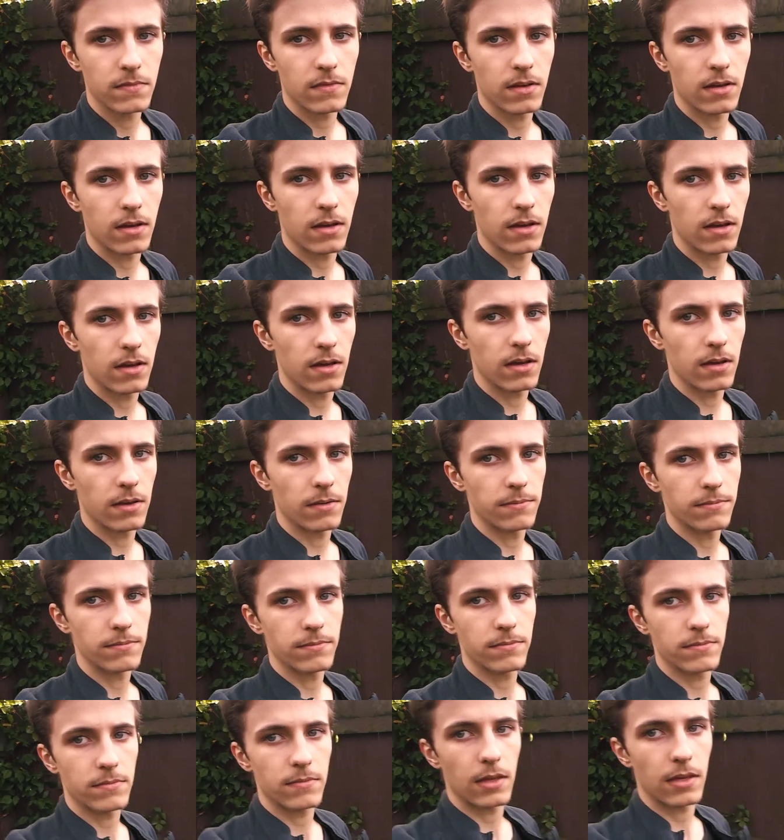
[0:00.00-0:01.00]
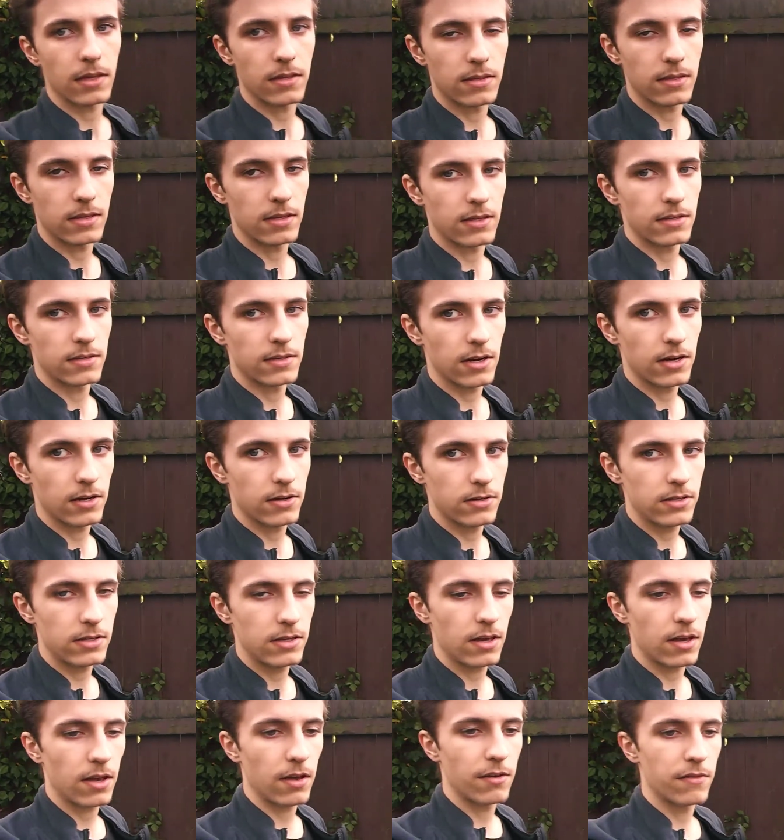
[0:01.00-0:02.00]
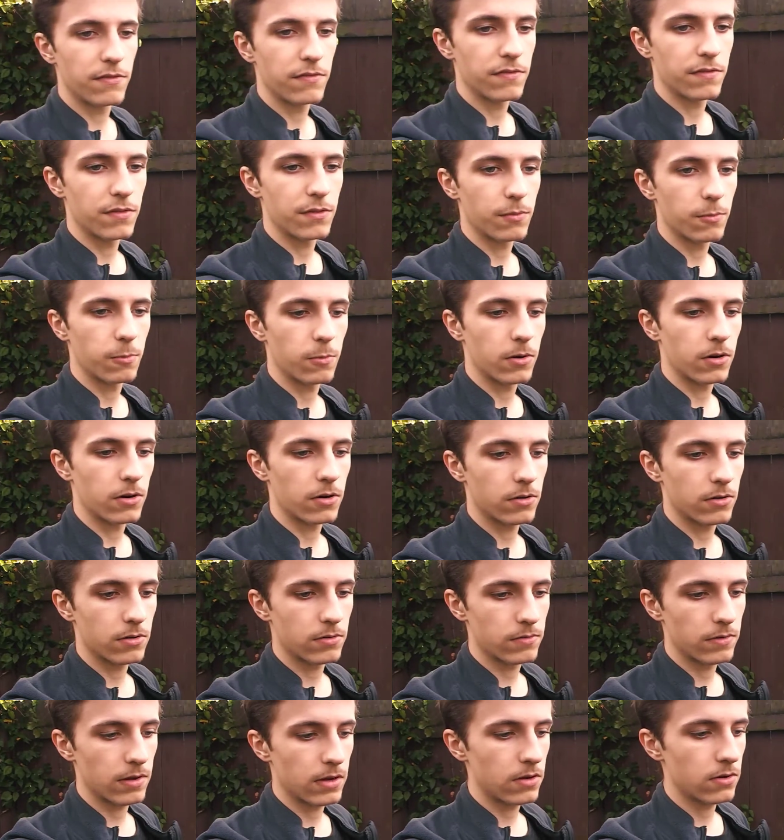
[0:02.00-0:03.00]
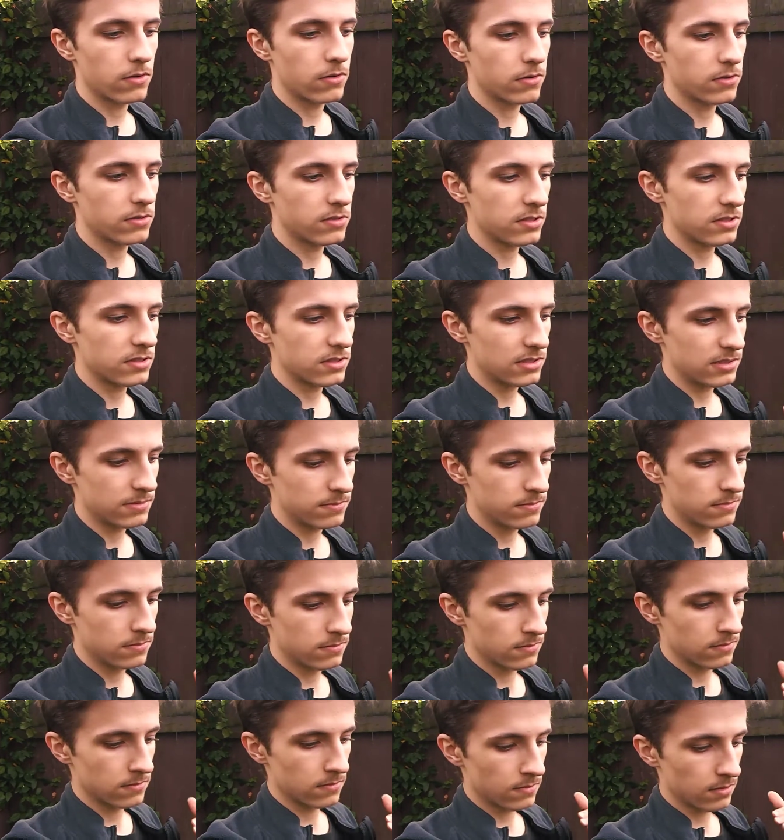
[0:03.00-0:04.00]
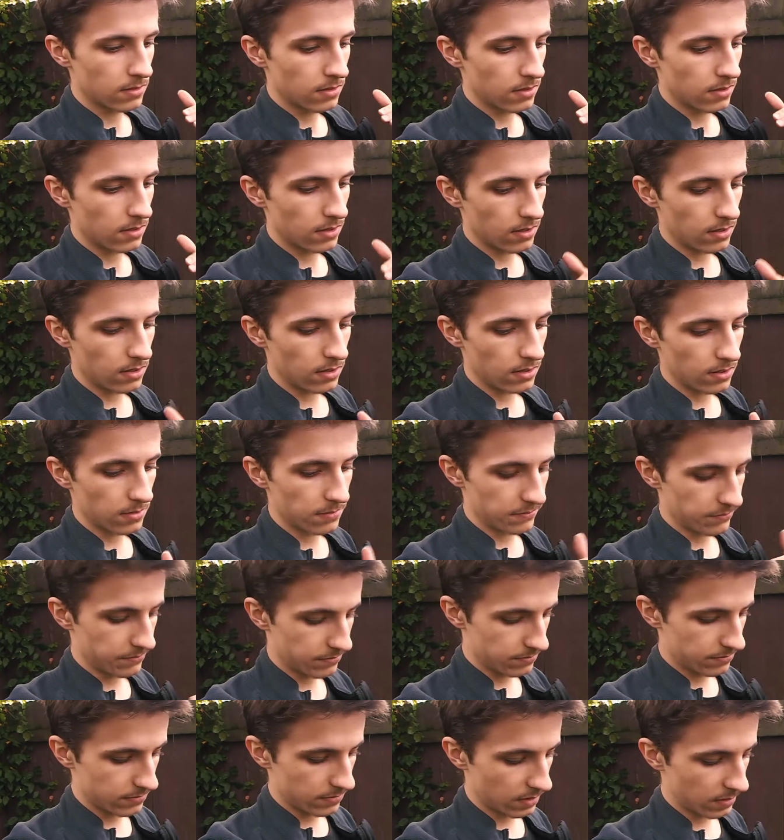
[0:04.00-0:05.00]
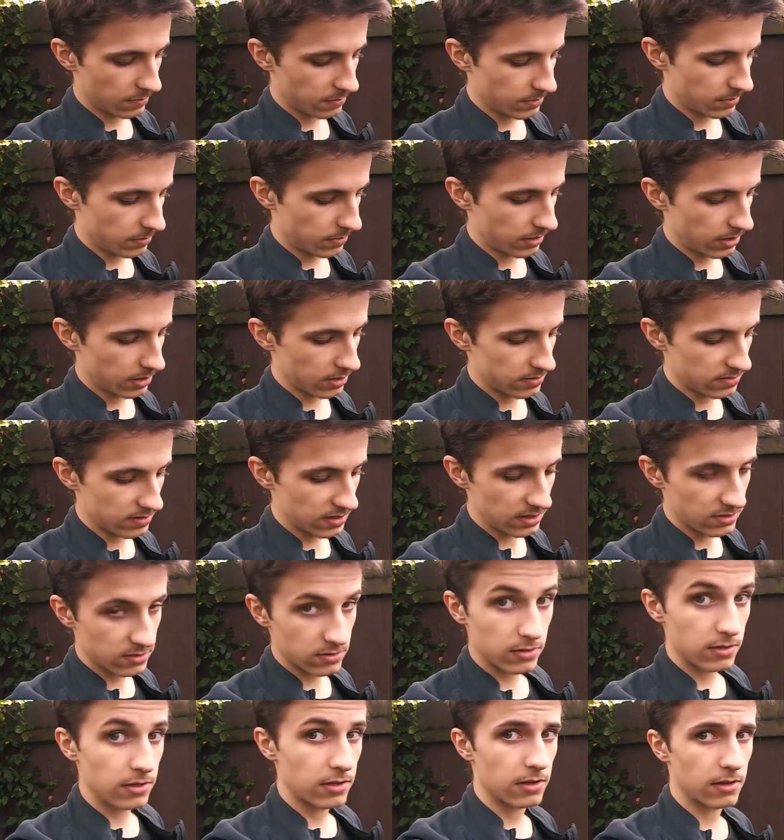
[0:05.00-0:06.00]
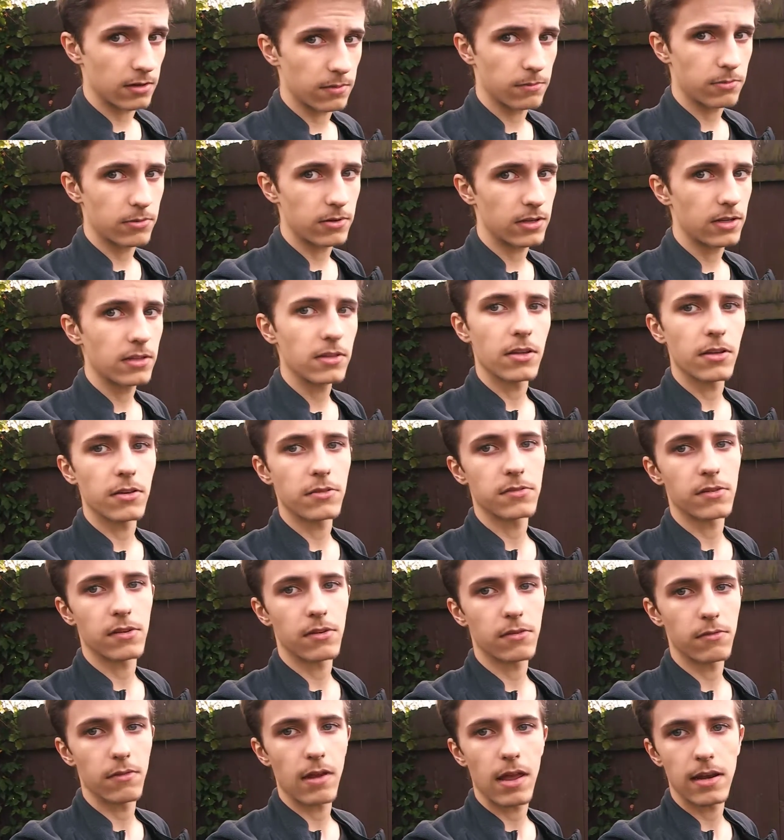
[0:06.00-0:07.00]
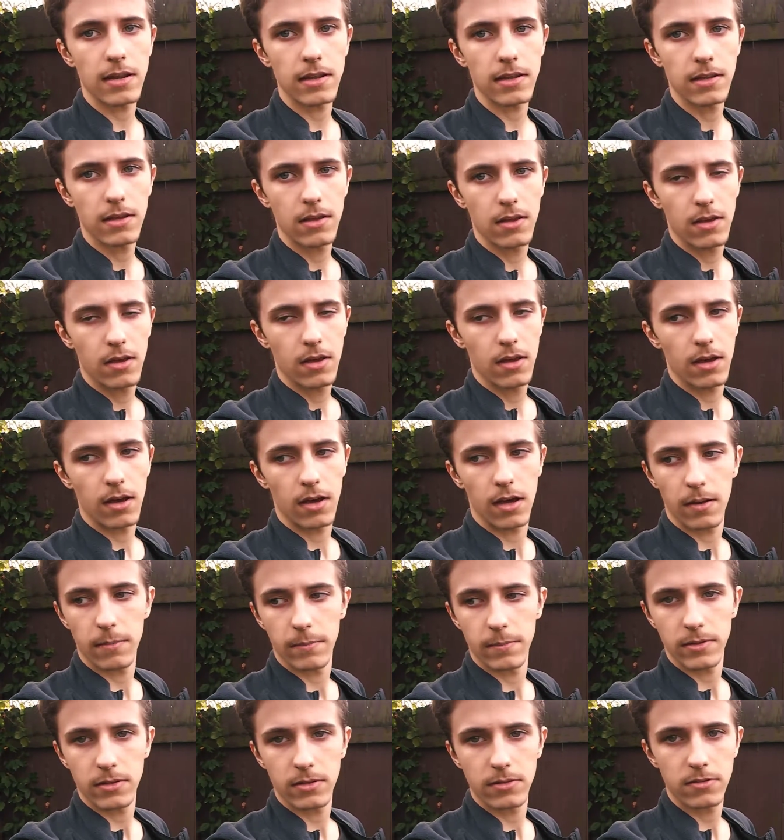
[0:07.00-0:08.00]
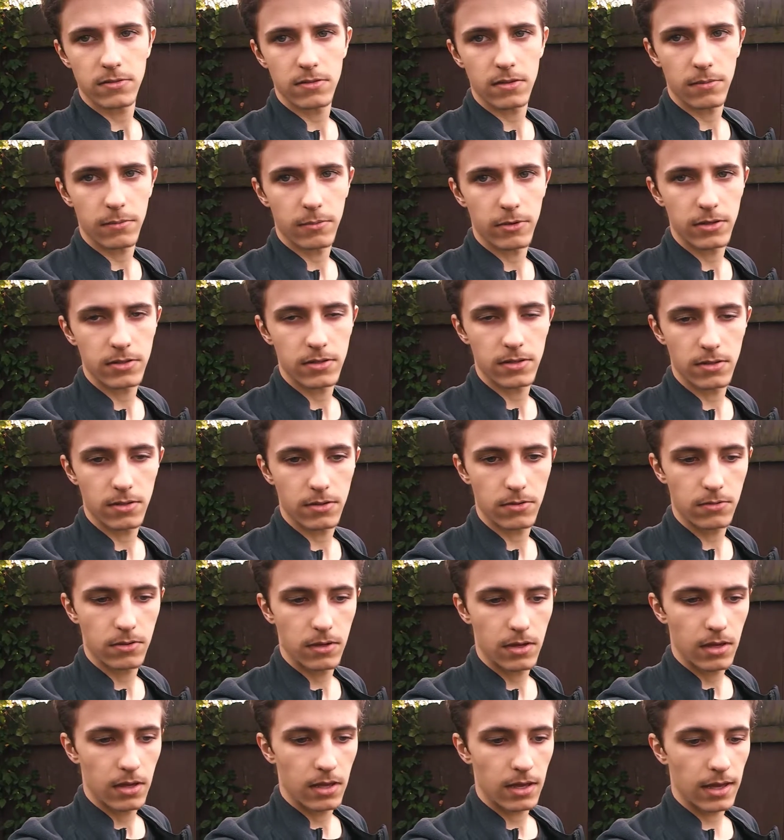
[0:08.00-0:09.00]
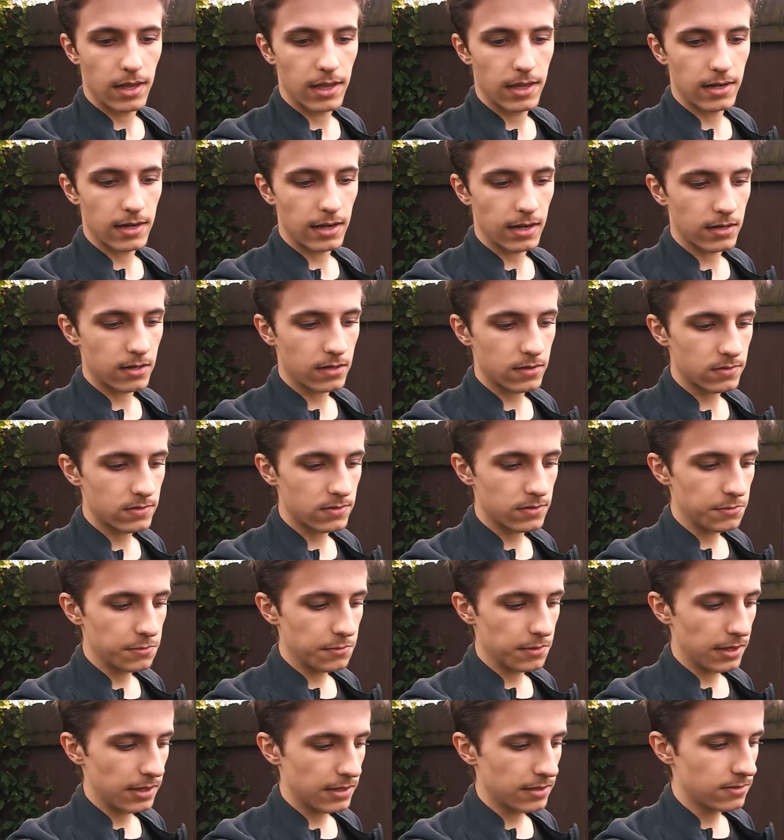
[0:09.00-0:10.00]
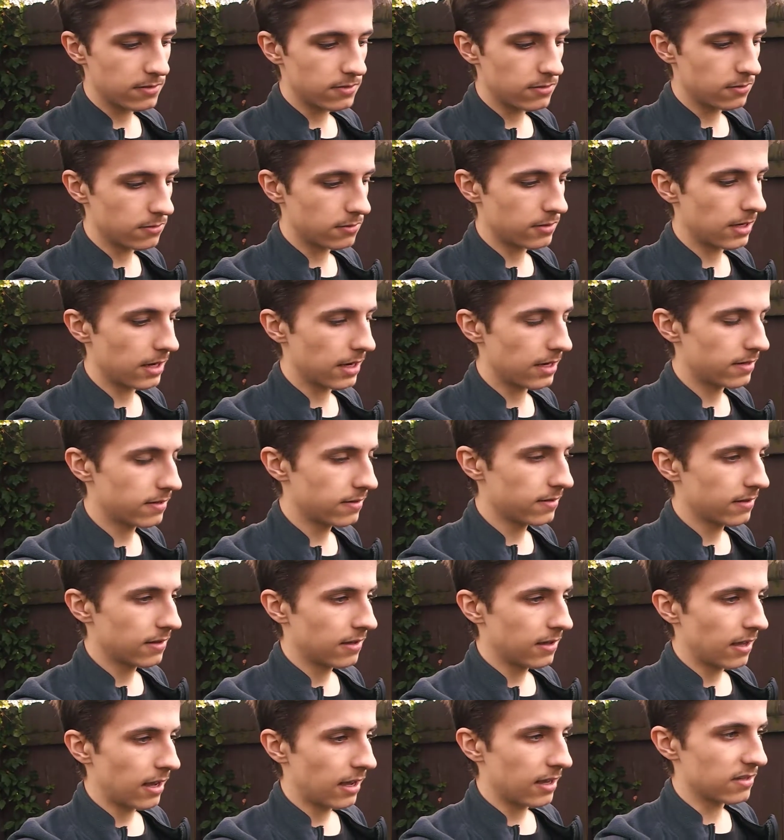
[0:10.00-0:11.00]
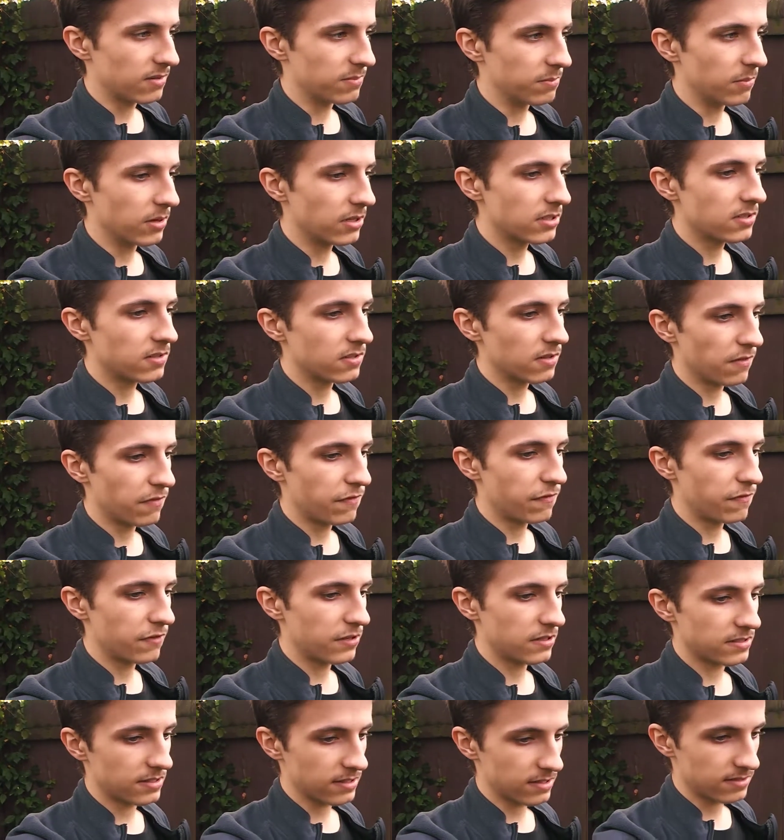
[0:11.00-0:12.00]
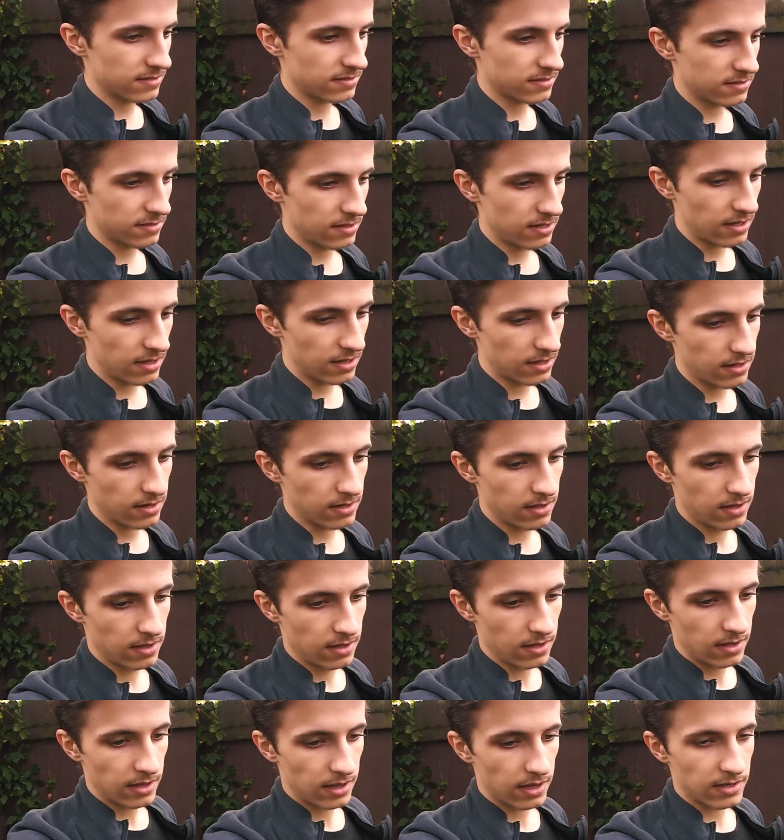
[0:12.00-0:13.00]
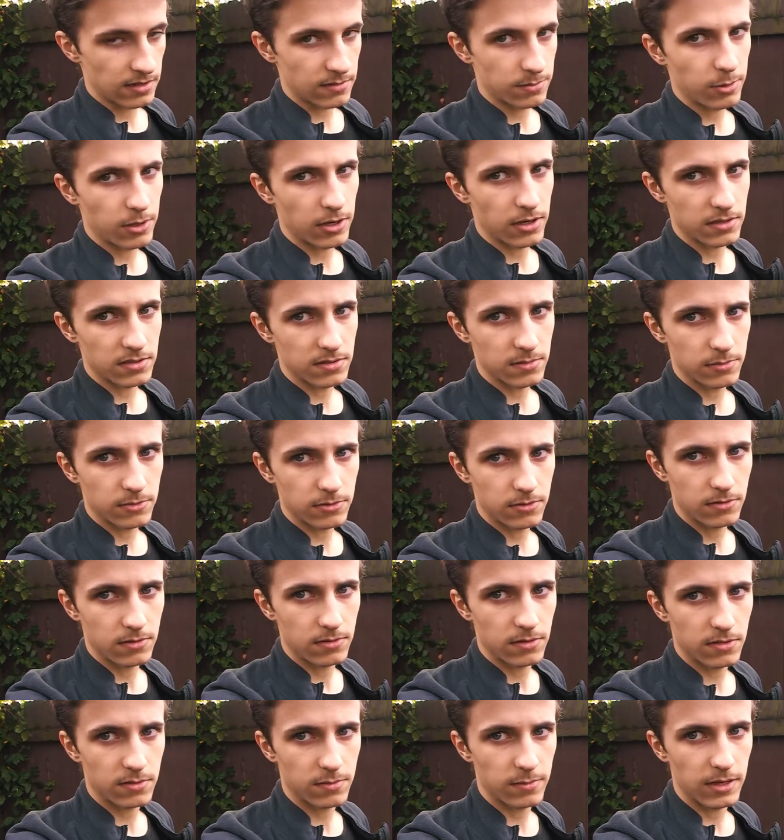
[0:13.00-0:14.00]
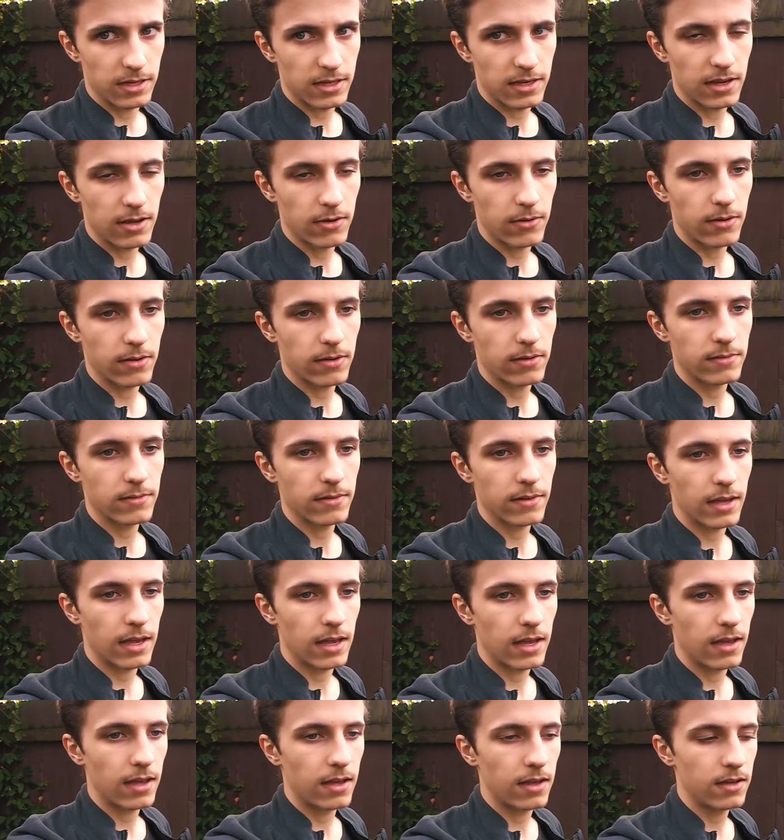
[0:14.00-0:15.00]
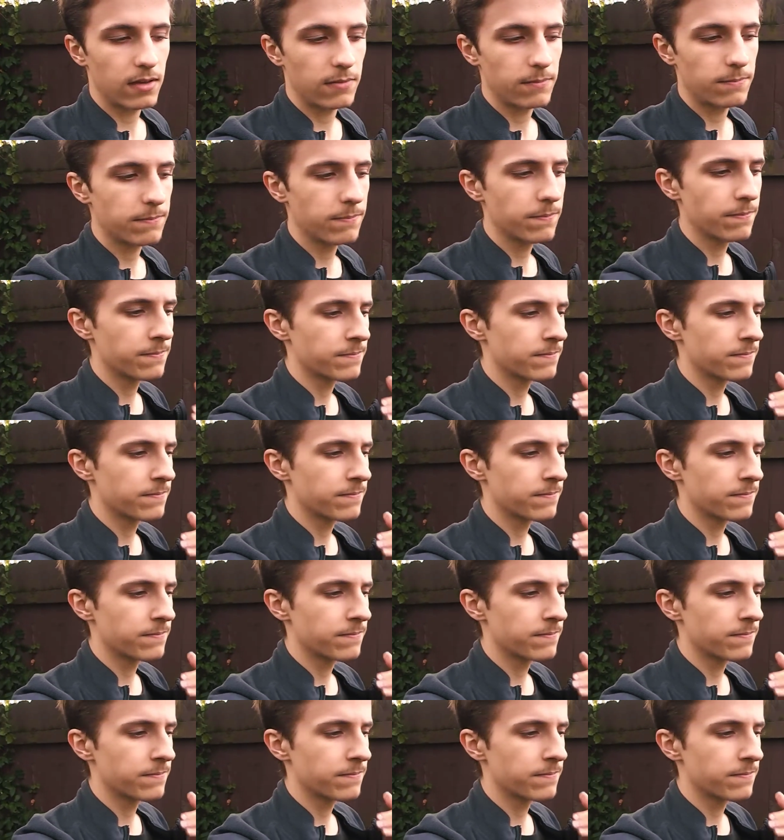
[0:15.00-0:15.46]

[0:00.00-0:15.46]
uh, like the entirety of the world render system uh, up to par. It's actually getting pretty close already, uh, but there's still more to do. And I'd also like to get as much of the physics in as possible this week. Now, um,